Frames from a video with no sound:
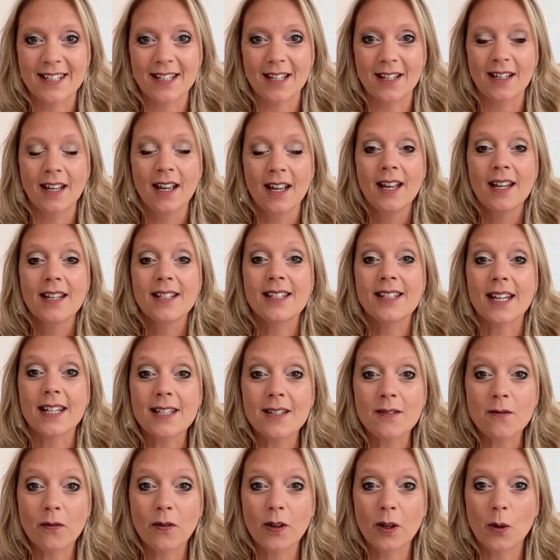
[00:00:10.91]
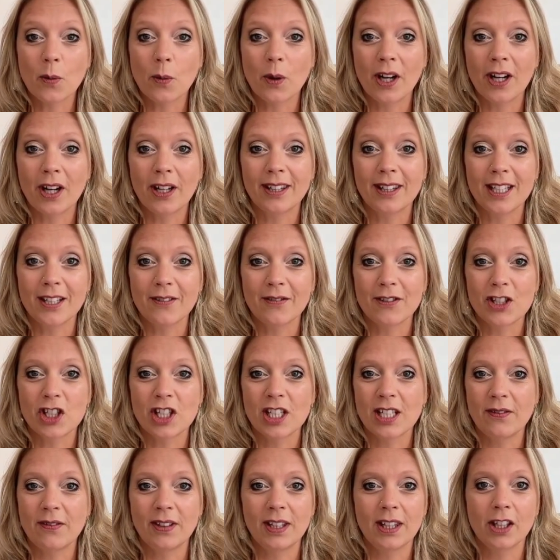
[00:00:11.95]
that doesn't feel worthy of
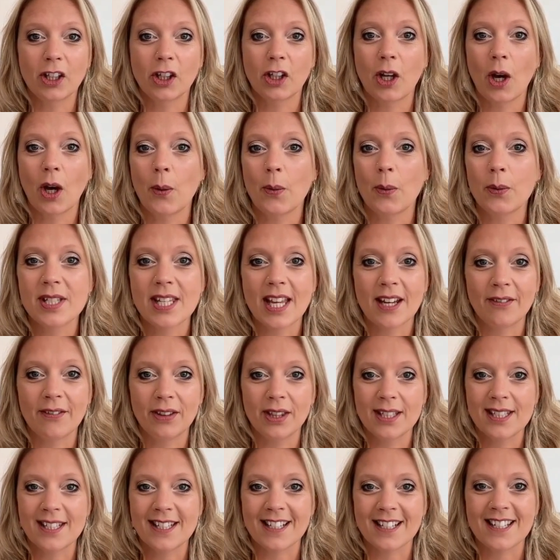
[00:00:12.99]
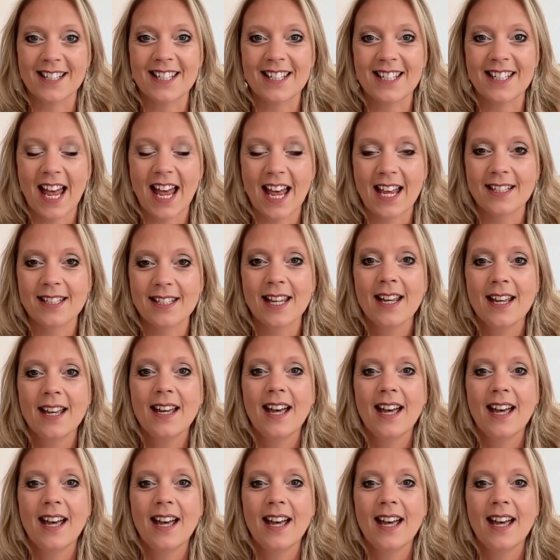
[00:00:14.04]
achieving the goals, having the success,